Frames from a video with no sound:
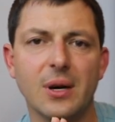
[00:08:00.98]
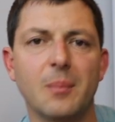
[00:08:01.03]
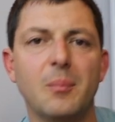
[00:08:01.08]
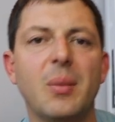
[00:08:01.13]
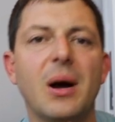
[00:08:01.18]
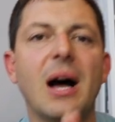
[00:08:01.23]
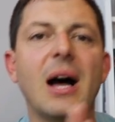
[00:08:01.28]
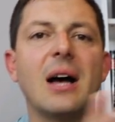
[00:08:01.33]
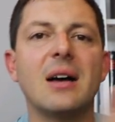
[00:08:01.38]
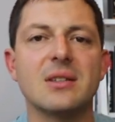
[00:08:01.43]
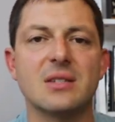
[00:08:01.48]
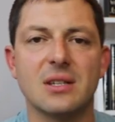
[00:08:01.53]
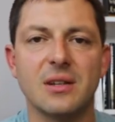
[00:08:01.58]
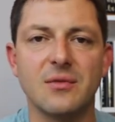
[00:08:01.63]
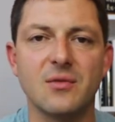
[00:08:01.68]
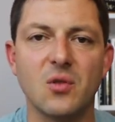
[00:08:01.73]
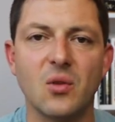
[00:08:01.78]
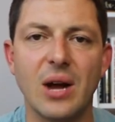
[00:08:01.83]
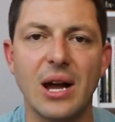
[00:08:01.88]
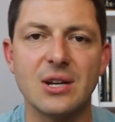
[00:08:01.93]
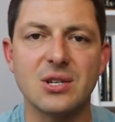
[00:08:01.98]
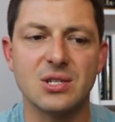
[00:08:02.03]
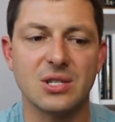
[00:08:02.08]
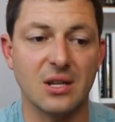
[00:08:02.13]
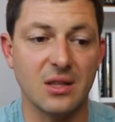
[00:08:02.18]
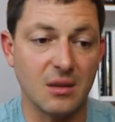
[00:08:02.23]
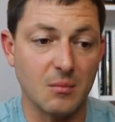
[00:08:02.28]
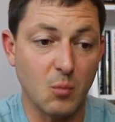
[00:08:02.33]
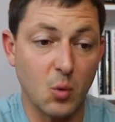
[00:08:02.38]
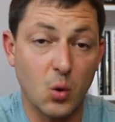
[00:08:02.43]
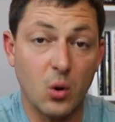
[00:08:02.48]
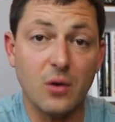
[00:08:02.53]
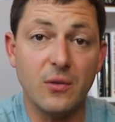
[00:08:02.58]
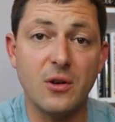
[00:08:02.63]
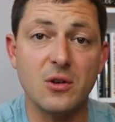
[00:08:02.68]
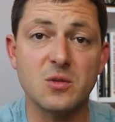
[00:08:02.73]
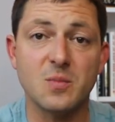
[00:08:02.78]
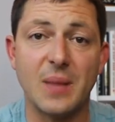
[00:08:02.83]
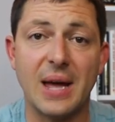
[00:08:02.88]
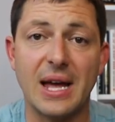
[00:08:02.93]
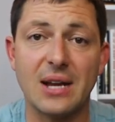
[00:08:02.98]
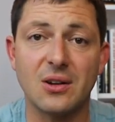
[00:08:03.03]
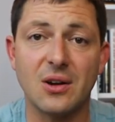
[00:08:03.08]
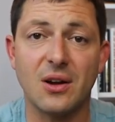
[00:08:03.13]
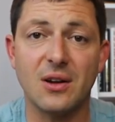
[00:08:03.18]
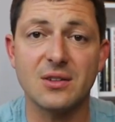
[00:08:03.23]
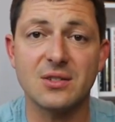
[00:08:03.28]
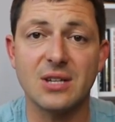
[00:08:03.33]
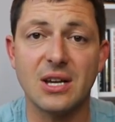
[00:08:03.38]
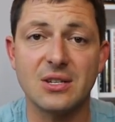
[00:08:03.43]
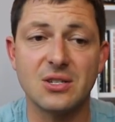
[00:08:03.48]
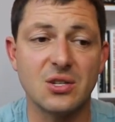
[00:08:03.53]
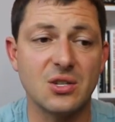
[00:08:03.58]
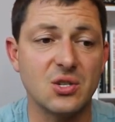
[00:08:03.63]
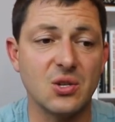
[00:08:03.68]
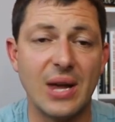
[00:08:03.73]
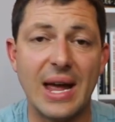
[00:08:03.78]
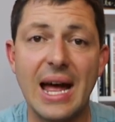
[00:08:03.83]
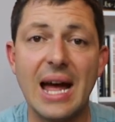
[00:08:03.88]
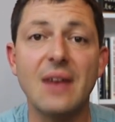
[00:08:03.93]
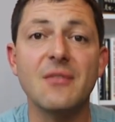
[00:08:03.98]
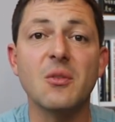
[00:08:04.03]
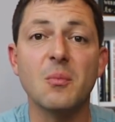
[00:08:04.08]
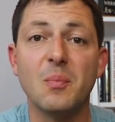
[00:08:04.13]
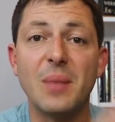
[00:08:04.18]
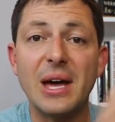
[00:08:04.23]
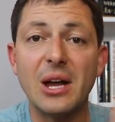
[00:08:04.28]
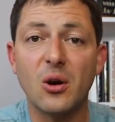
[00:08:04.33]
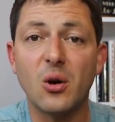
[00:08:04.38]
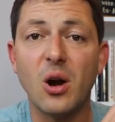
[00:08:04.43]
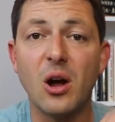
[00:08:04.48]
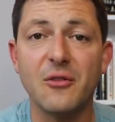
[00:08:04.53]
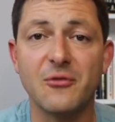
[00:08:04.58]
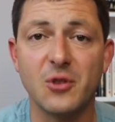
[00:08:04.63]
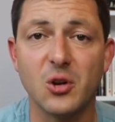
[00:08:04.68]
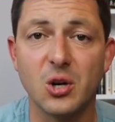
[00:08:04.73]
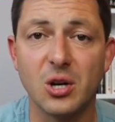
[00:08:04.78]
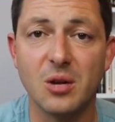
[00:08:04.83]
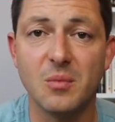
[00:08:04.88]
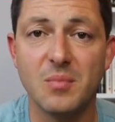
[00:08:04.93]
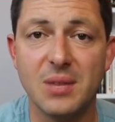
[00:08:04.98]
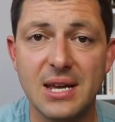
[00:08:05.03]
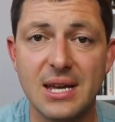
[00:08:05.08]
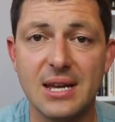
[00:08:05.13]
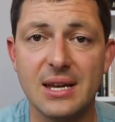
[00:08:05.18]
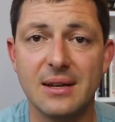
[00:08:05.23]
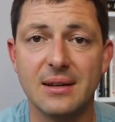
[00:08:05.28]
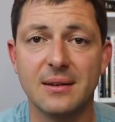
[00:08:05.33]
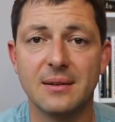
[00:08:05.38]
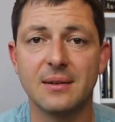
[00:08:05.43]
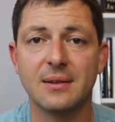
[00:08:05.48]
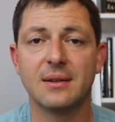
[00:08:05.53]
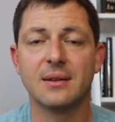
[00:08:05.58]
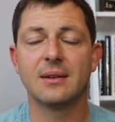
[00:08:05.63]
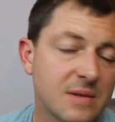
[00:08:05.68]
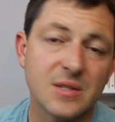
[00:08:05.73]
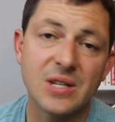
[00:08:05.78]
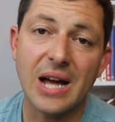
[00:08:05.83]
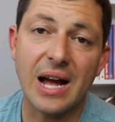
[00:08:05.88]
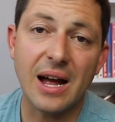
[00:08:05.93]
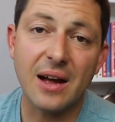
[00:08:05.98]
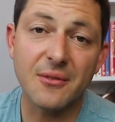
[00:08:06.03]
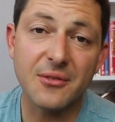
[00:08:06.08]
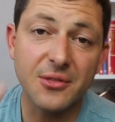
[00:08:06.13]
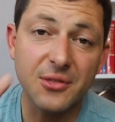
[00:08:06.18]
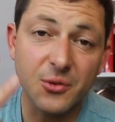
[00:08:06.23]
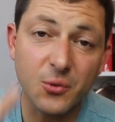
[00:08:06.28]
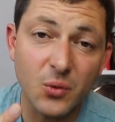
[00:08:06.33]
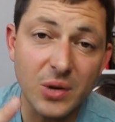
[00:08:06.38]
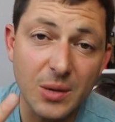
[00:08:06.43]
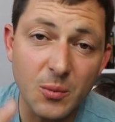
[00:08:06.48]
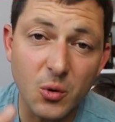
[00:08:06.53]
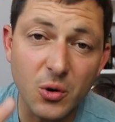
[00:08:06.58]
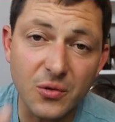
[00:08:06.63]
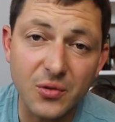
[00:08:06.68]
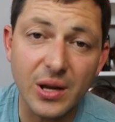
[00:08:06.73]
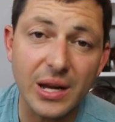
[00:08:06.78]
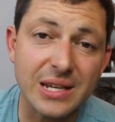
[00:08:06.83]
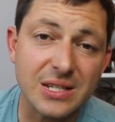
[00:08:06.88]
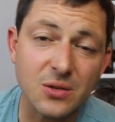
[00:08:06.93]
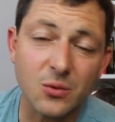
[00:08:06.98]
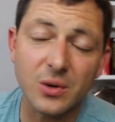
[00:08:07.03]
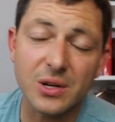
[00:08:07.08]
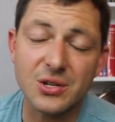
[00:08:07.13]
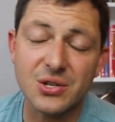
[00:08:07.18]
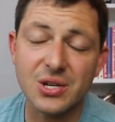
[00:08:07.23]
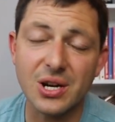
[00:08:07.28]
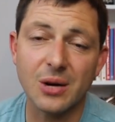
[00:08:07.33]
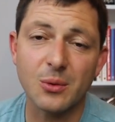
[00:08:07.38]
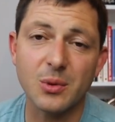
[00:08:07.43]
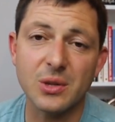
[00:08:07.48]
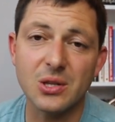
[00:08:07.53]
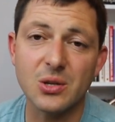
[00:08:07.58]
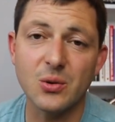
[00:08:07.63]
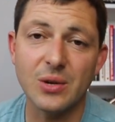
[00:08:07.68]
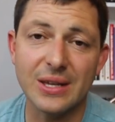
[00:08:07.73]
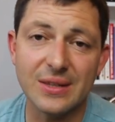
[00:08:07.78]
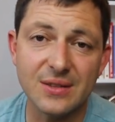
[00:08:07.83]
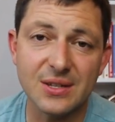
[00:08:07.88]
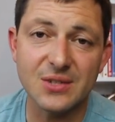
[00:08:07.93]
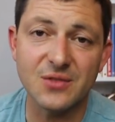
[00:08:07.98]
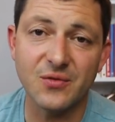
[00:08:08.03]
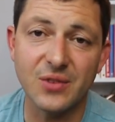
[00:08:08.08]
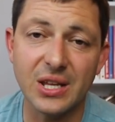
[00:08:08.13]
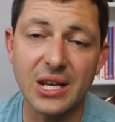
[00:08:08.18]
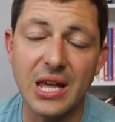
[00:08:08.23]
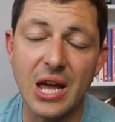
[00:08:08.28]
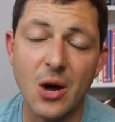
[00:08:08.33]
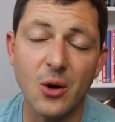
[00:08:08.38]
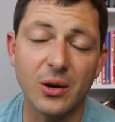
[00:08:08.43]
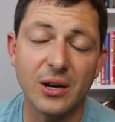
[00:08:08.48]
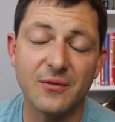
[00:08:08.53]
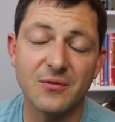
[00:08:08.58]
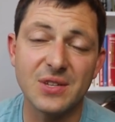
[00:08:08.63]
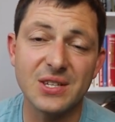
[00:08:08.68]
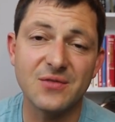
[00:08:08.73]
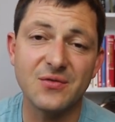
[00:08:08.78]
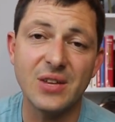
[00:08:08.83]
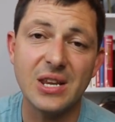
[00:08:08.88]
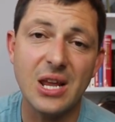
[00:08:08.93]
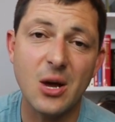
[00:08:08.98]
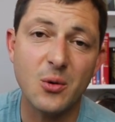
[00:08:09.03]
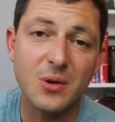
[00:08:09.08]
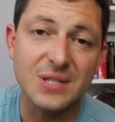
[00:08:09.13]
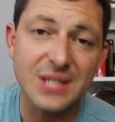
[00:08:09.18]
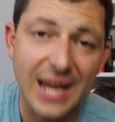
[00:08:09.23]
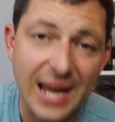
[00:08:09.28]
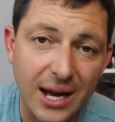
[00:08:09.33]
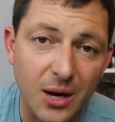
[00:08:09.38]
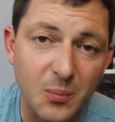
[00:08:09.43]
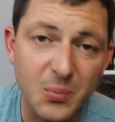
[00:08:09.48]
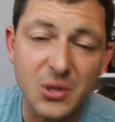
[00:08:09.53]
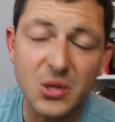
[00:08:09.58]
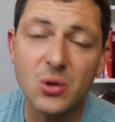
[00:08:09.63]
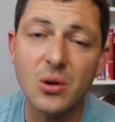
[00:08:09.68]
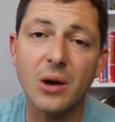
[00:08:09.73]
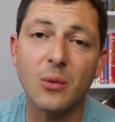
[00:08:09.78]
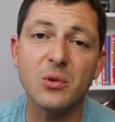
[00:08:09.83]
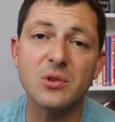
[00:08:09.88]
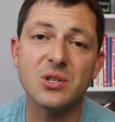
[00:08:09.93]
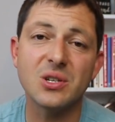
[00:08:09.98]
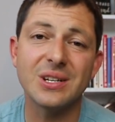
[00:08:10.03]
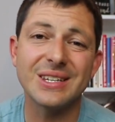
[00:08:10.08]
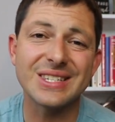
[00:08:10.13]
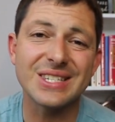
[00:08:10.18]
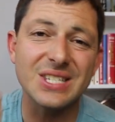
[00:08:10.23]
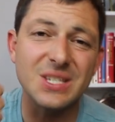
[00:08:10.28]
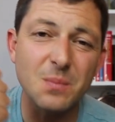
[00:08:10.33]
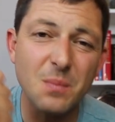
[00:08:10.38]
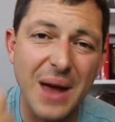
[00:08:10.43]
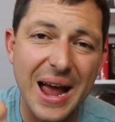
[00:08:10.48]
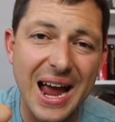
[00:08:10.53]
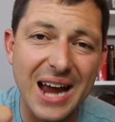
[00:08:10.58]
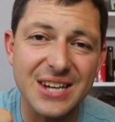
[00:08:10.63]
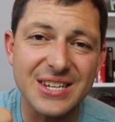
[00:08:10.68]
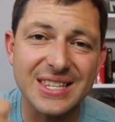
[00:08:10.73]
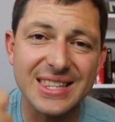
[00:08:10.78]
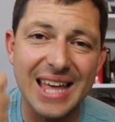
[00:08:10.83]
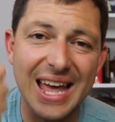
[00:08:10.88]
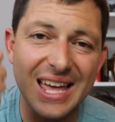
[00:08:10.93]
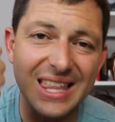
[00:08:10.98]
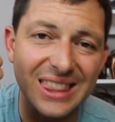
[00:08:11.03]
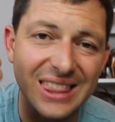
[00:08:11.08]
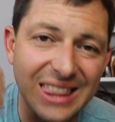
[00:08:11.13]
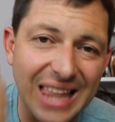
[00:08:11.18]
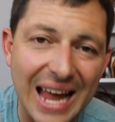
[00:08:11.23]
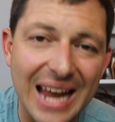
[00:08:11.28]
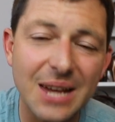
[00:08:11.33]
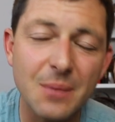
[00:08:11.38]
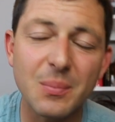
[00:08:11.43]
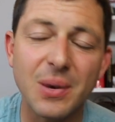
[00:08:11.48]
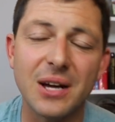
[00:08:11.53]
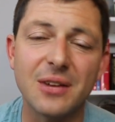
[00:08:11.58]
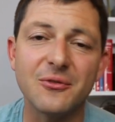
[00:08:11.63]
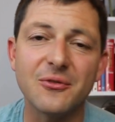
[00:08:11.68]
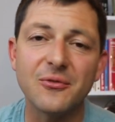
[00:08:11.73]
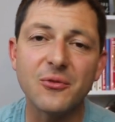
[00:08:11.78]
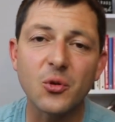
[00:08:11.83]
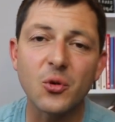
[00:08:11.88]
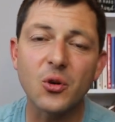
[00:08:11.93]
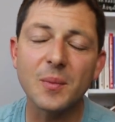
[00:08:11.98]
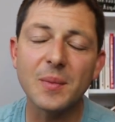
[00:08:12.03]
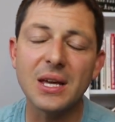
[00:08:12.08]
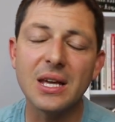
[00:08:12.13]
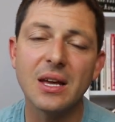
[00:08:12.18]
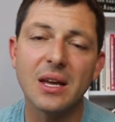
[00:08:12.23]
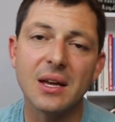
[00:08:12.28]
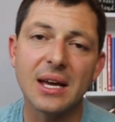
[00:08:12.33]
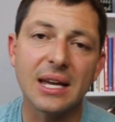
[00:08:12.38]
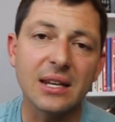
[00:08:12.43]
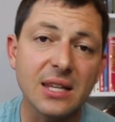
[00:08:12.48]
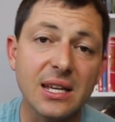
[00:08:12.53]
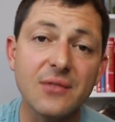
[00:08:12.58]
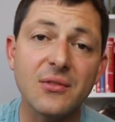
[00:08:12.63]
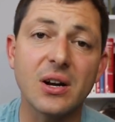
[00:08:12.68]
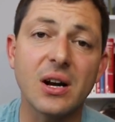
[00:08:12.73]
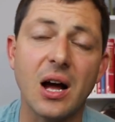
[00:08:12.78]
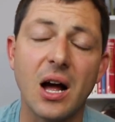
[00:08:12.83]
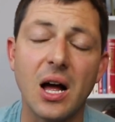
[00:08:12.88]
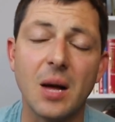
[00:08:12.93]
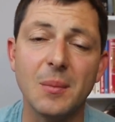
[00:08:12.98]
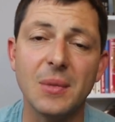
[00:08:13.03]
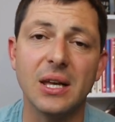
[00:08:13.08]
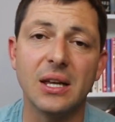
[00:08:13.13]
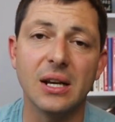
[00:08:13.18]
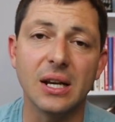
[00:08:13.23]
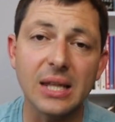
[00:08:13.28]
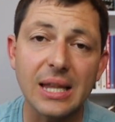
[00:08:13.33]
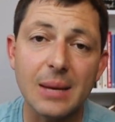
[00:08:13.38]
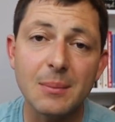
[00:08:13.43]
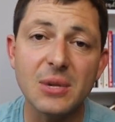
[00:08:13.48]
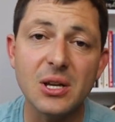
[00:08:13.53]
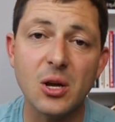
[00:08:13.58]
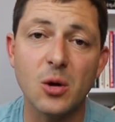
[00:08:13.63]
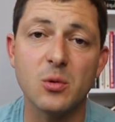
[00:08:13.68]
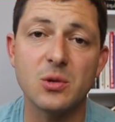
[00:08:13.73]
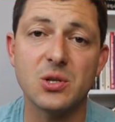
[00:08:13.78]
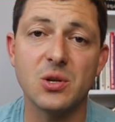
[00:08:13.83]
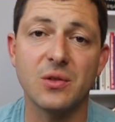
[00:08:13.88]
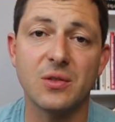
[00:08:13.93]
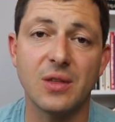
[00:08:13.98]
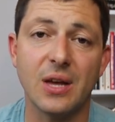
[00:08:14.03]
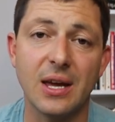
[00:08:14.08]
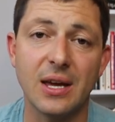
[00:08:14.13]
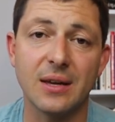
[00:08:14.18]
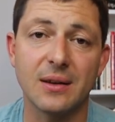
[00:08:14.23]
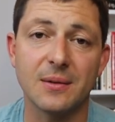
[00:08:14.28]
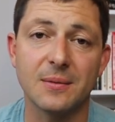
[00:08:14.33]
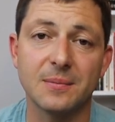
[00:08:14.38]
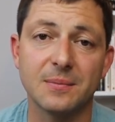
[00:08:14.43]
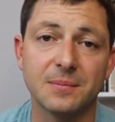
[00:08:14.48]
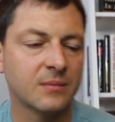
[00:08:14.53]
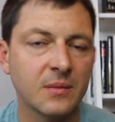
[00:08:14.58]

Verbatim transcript: in a positive direction, and the more of those bad call sessions you have, the better off you're gonna be. Now I have three more things I wanna share with you in this video, and if this video is helping you, I want you to smash that like button for me and leave a comment and let me know what you think.